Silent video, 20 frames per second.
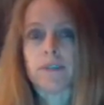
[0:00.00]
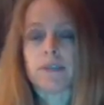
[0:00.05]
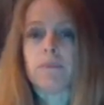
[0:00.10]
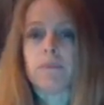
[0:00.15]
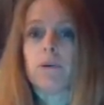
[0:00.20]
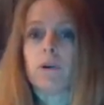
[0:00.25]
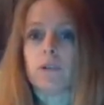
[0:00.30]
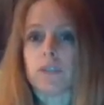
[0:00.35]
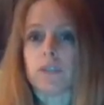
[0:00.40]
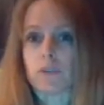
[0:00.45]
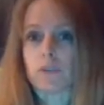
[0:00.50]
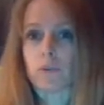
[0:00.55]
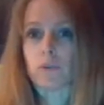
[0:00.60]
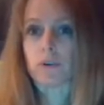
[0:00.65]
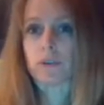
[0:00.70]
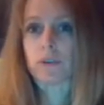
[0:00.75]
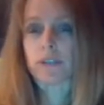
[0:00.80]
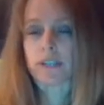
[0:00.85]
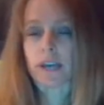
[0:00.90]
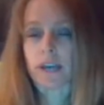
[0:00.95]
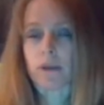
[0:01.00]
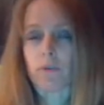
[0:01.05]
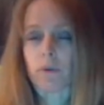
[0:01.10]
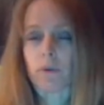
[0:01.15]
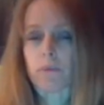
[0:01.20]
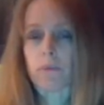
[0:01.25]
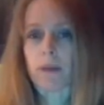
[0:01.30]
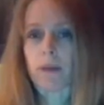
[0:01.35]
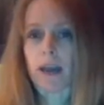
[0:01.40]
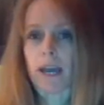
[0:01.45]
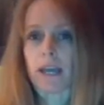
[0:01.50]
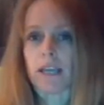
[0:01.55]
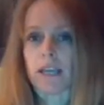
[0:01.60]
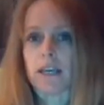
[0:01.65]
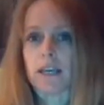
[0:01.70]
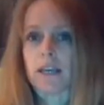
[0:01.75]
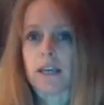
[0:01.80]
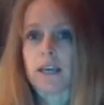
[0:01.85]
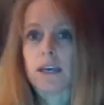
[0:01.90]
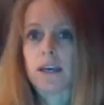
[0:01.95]
typical disorders that we
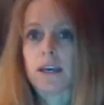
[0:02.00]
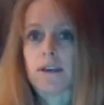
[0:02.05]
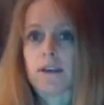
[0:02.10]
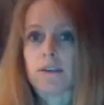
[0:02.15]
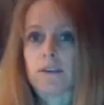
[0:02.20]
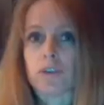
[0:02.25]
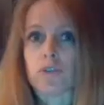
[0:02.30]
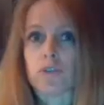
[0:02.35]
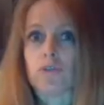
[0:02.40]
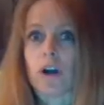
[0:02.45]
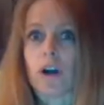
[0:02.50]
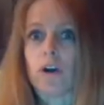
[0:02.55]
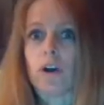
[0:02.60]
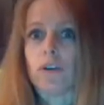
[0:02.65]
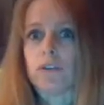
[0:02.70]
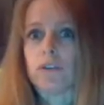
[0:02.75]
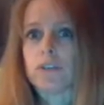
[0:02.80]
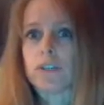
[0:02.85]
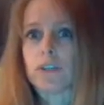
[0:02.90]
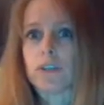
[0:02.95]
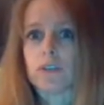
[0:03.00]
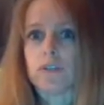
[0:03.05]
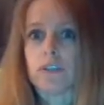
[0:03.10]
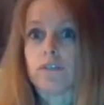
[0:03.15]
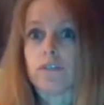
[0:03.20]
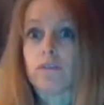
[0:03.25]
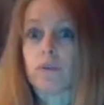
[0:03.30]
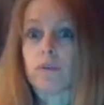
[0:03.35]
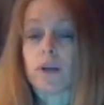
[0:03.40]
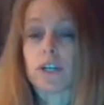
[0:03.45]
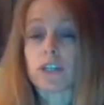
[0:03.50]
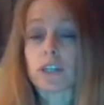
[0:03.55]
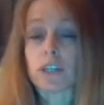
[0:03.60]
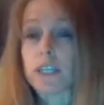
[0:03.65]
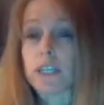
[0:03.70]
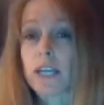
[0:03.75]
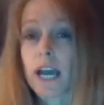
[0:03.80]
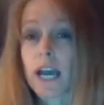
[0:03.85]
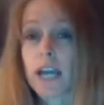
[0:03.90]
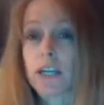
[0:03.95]
might struggle to
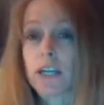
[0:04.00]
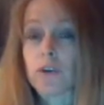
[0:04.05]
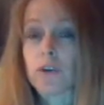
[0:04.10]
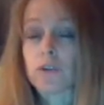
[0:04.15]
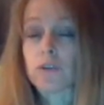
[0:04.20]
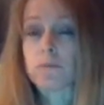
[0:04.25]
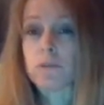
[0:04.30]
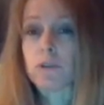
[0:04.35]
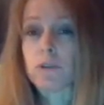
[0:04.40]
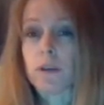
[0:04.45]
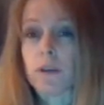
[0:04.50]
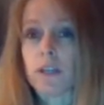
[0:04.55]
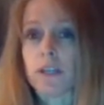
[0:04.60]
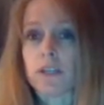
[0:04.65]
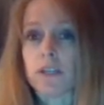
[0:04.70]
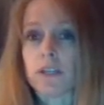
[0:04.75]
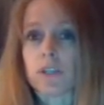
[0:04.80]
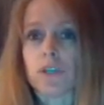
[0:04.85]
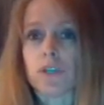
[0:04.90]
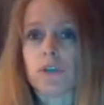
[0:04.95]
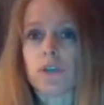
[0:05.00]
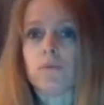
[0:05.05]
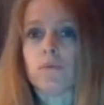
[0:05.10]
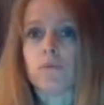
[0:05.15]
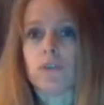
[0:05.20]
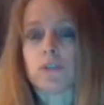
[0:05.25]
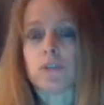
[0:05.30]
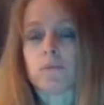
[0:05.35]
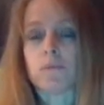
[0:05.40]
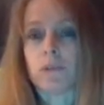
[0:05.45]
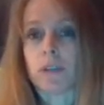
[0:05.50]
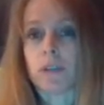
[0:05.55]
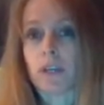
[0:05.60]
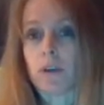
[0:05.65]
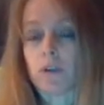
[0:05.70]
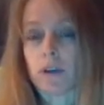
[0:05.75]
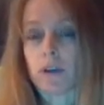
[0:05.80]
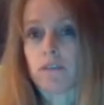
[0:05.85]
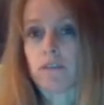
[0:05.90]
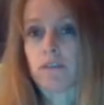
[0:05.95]
differentially diagnose between these two, which is
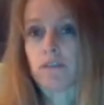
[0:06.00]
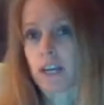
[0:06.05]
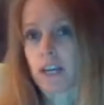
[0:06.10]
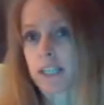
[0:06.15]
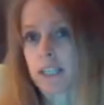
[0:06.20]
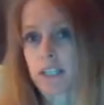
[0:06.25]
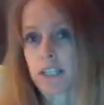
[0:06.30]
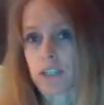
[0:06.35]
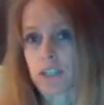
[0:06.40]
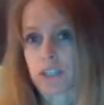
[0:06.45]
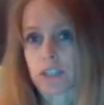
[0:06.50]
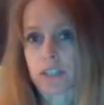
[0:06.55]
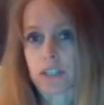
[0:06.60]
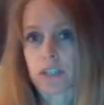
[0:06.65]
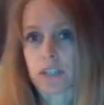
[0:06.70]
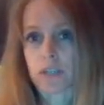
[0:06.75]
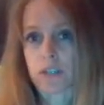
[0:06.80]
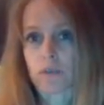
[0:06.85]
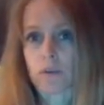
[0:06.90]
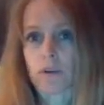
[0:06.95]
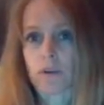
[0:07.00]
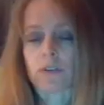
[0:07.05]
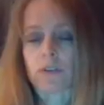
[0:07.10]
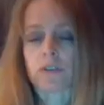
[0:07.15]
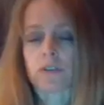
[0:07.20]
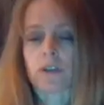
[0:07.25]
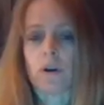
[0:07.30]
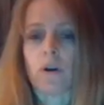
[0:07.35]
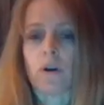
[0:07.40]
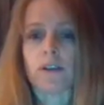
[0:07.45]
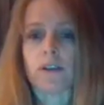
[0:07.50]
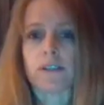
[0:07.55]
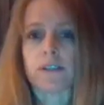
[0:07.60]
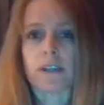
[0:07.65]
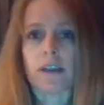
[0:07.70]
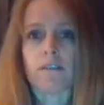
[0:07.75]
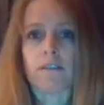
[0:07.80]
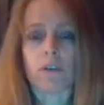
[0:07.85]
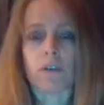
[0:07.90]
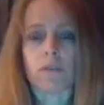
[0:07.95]
malingering and factitious disorder. So I'll
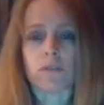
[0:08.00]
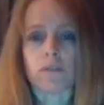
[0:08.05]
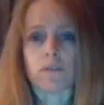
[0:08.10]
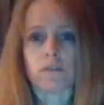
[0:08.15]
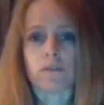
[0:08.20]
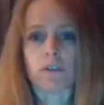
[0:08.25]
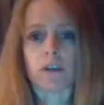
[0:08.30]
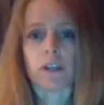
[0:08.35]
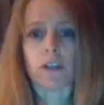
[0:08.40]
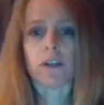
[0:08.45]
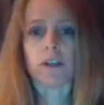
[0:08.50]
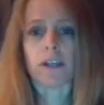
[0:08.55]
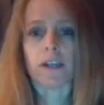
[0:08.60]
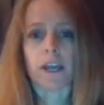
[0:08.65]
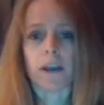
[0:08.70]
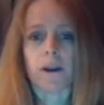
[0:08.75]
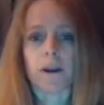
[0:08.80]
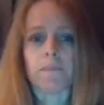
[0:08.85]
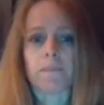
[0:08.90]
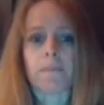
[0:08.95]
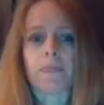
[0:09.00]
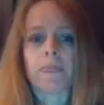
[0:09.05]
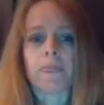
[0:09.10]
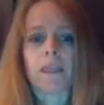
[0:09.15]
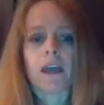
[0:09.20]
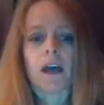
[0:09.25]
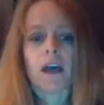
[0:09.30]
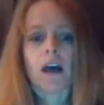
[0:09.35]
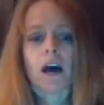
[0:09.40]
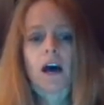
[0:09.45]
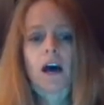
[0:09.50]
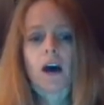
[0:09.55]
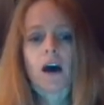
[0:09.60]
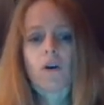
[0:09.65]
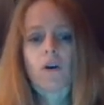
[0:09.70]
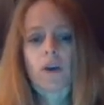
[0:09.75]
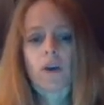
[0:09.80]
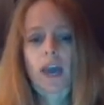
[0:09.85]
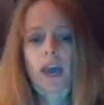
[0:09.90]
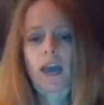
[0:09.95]
save those for a little later.
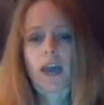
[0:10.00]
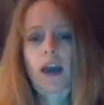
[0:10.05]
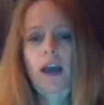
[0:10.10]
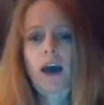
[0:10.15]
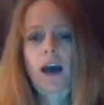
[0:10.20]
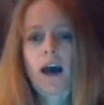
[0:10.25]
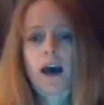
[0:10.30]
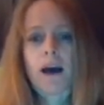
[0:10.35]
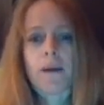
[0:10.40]
Okay,